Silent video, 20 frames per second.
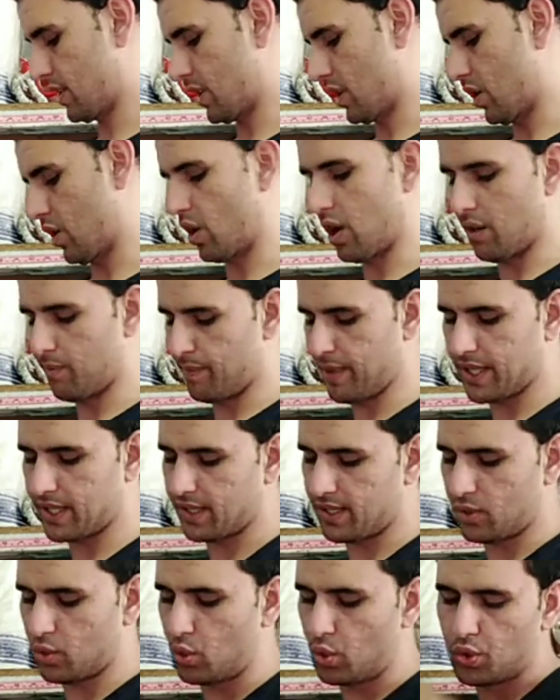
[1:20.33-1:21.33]
Or I'll make
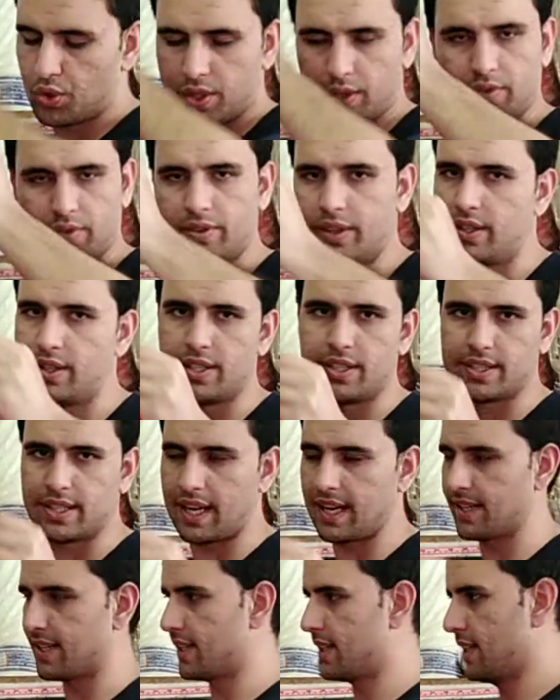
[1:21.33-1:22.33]
2 different
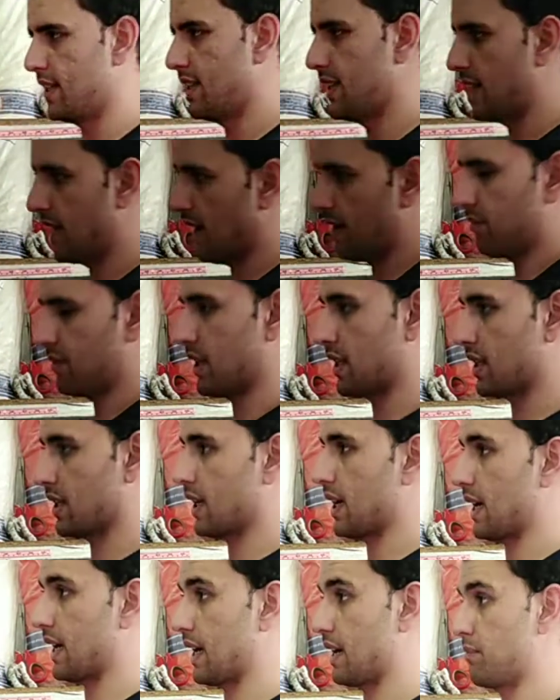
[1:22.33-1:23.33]
design. I'm
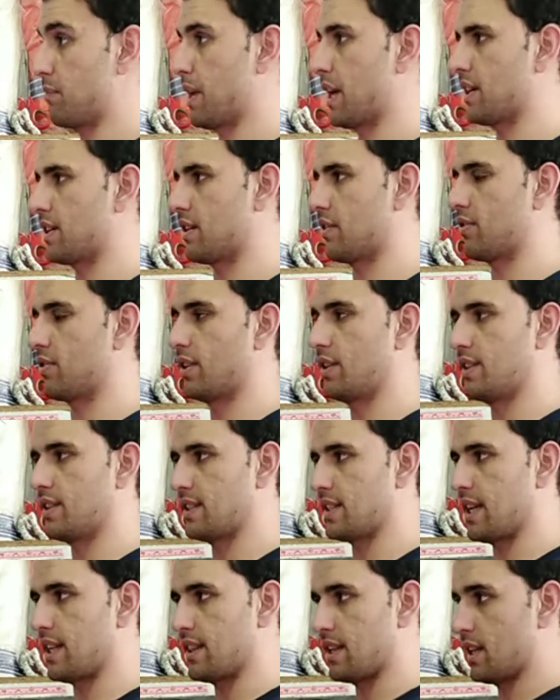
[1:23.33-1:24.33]
thinking I can make different
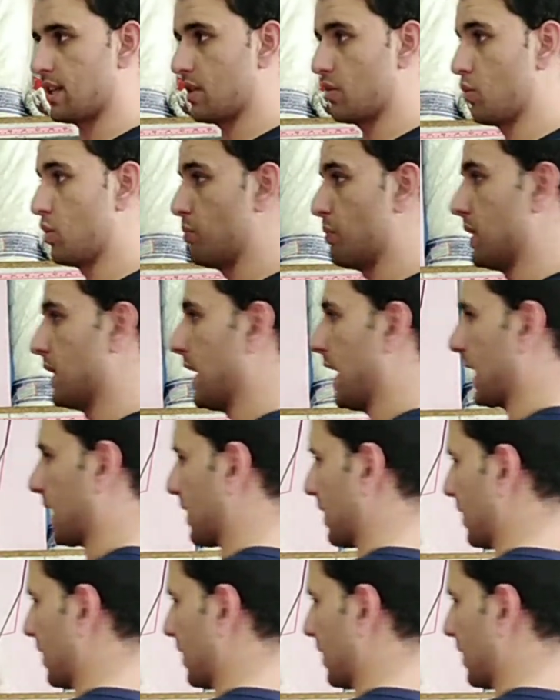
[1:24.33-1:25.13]
design, then will be like